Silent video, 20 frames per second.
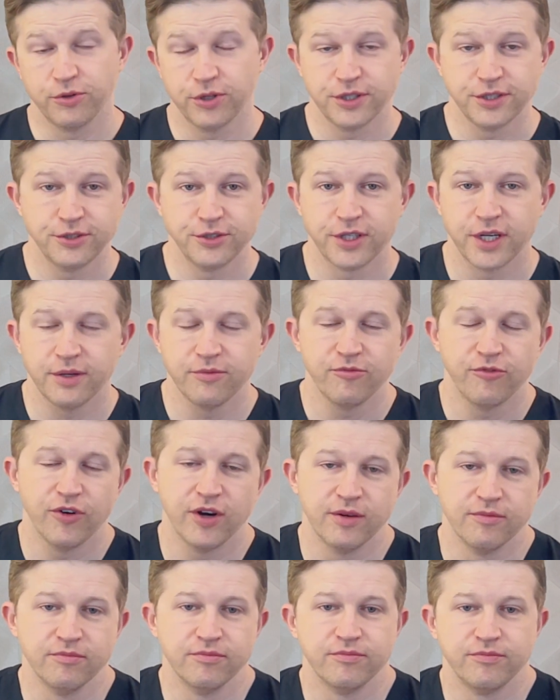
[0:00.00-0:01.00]
Where did you come
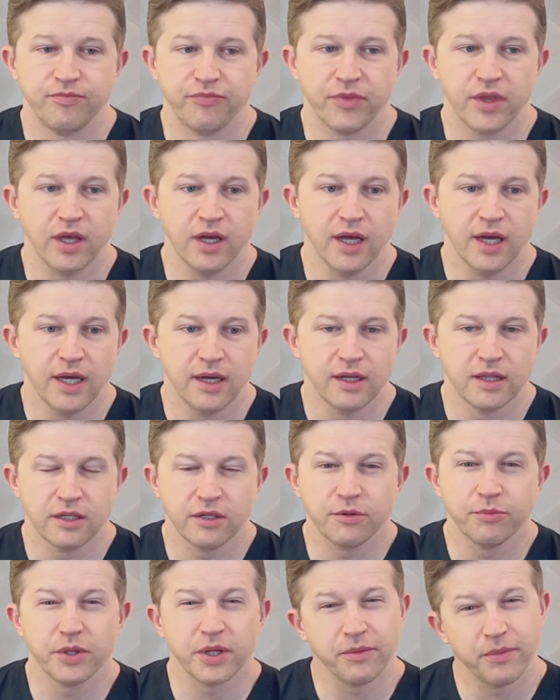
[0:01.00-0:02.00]
from? Uh, a
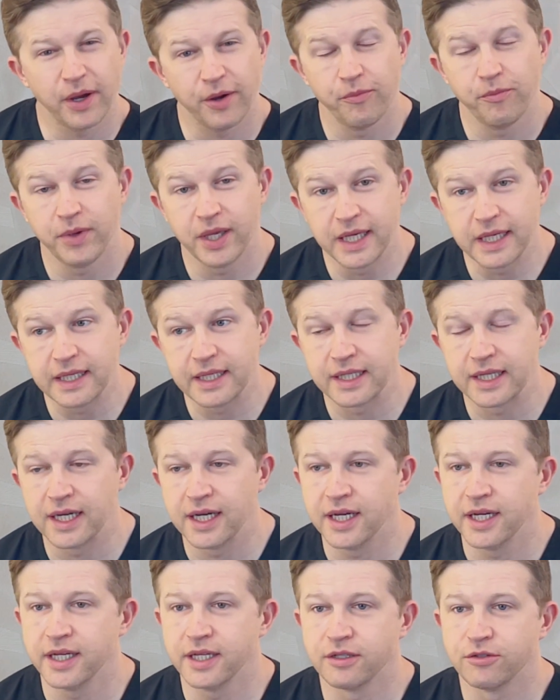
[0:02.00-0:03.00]
little bit about me.
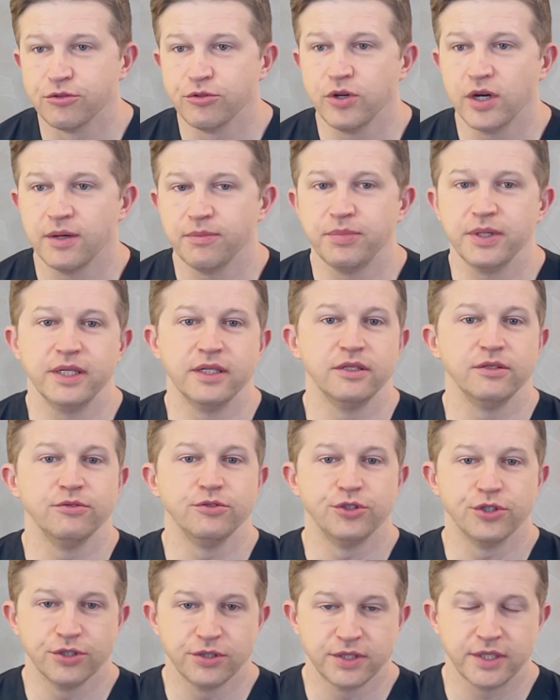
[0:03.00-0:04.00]
I grew up in New
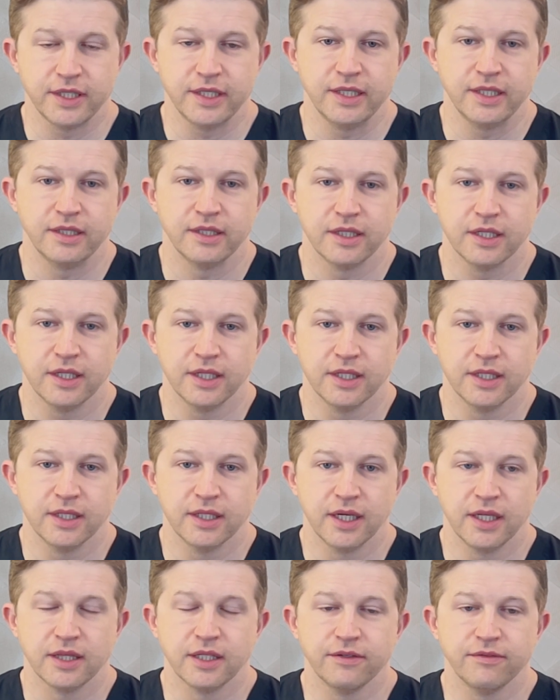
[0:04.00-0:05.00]
Jersey.
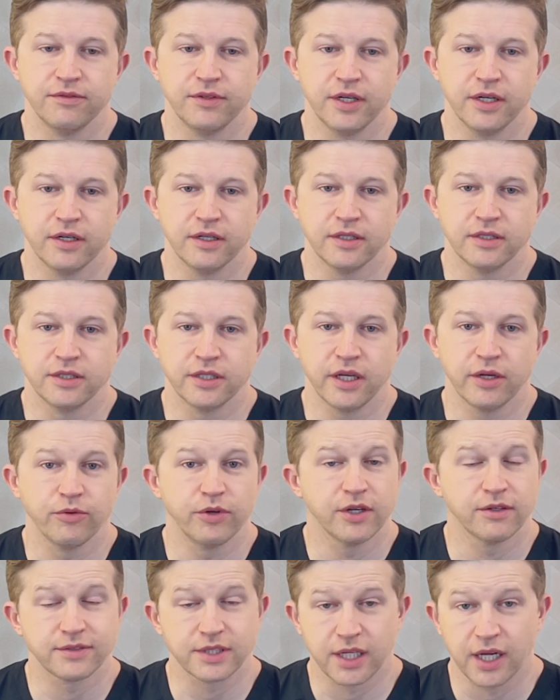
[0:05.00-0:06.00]
Uh, I lived there until I
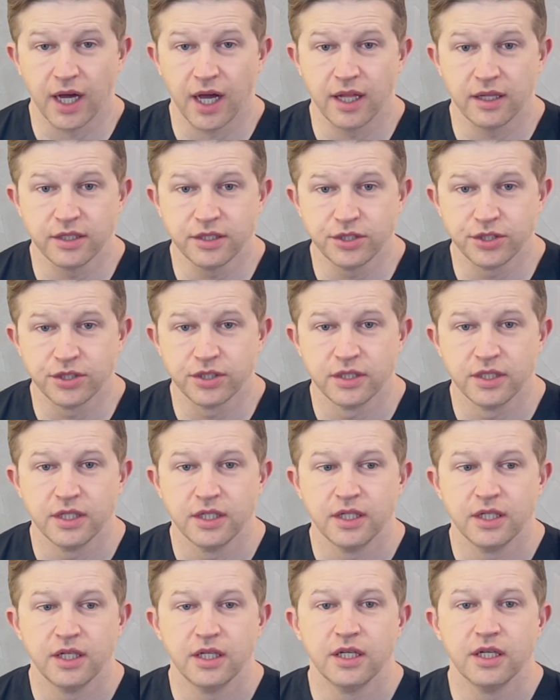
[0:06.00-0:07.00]
went off to college.
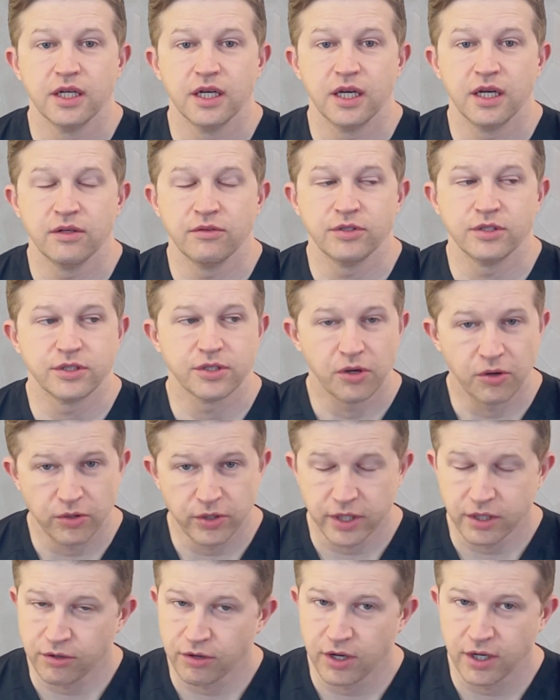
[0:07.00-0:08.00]
I went to
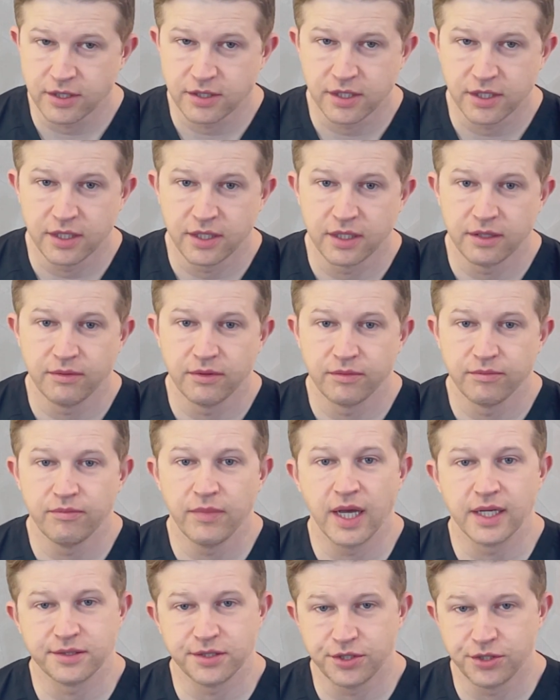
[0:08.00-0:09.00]
Holy Cross in
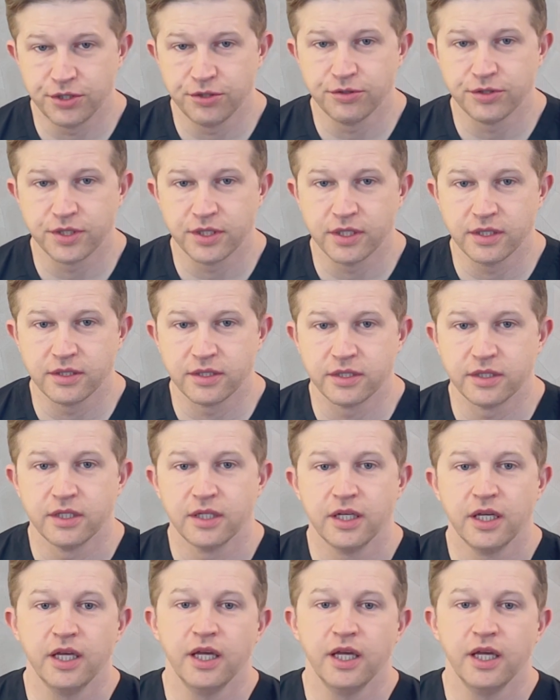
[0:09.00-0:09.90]
Massachusetts.